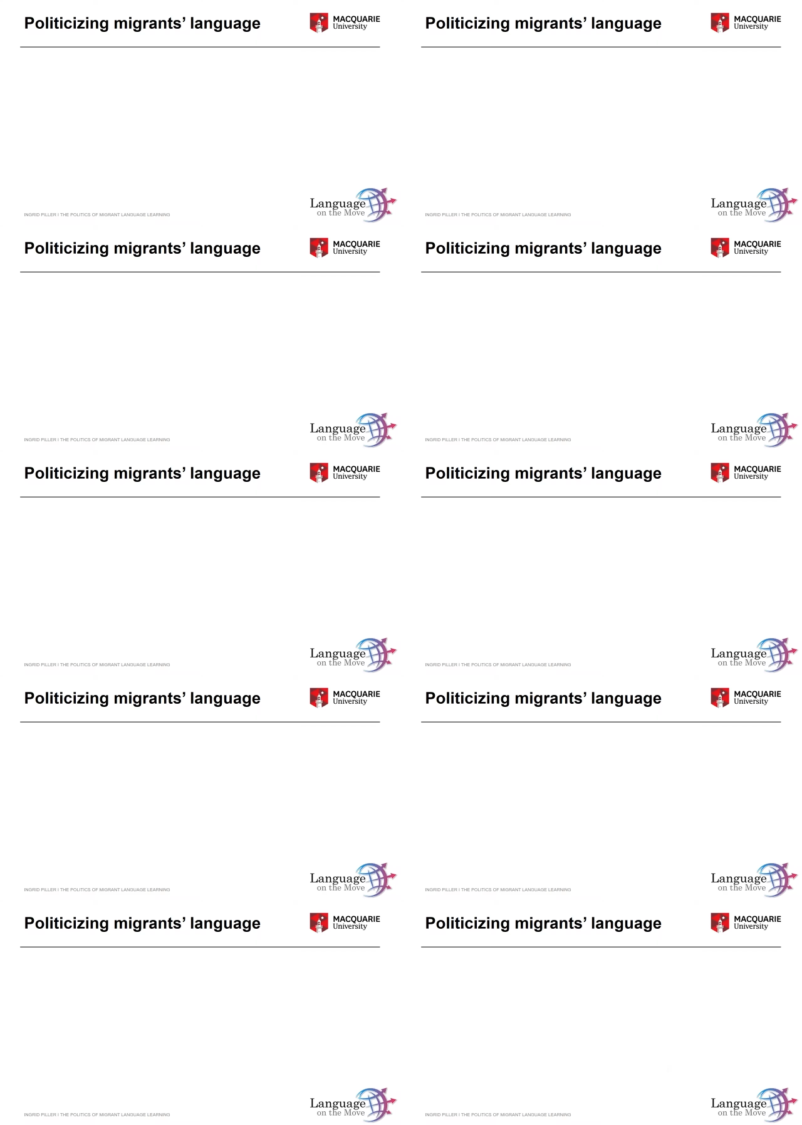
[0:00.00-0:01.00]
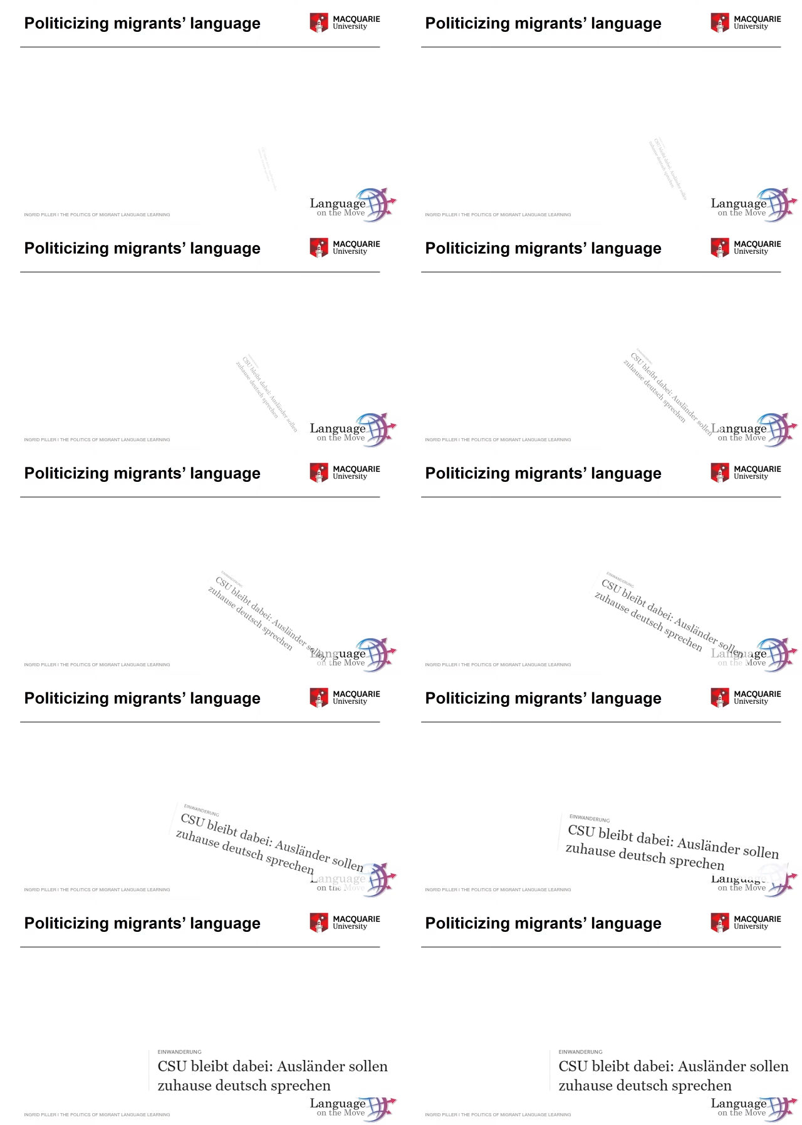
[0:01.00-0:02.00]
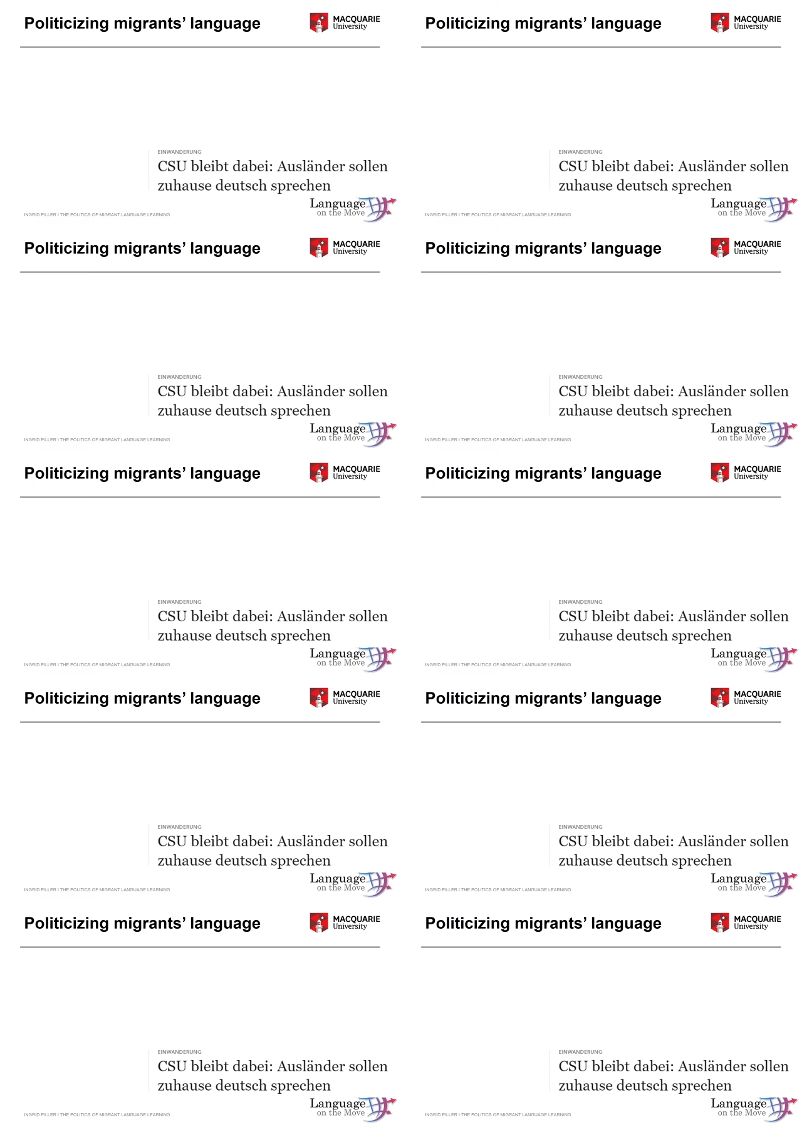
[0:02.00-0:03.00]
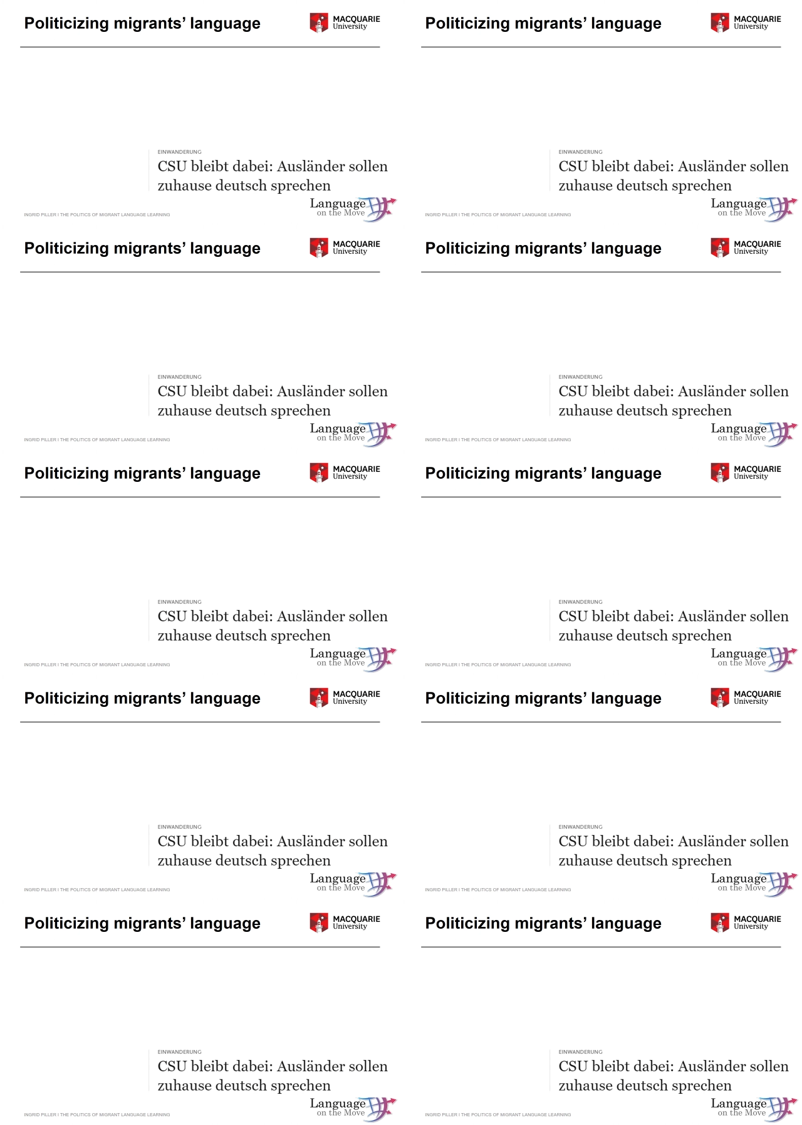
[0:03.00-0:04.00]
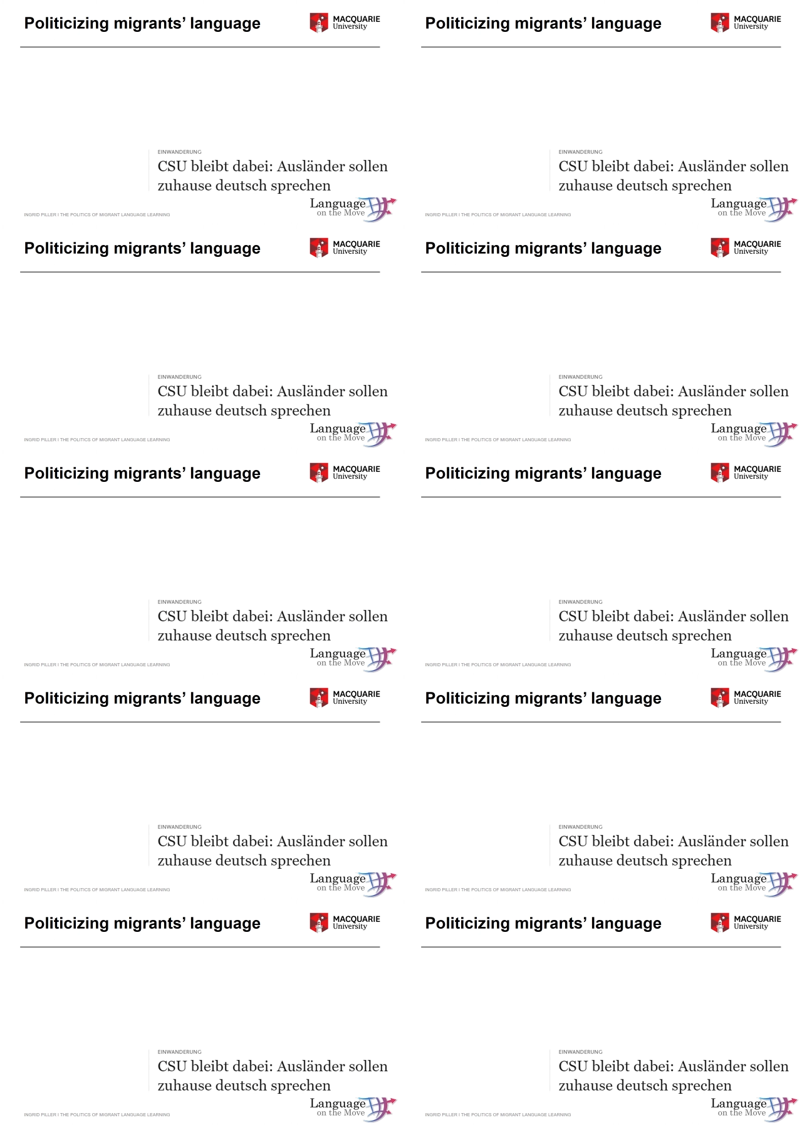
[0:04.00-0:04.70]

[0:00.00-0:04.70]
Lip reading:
[unreadable: no face in view]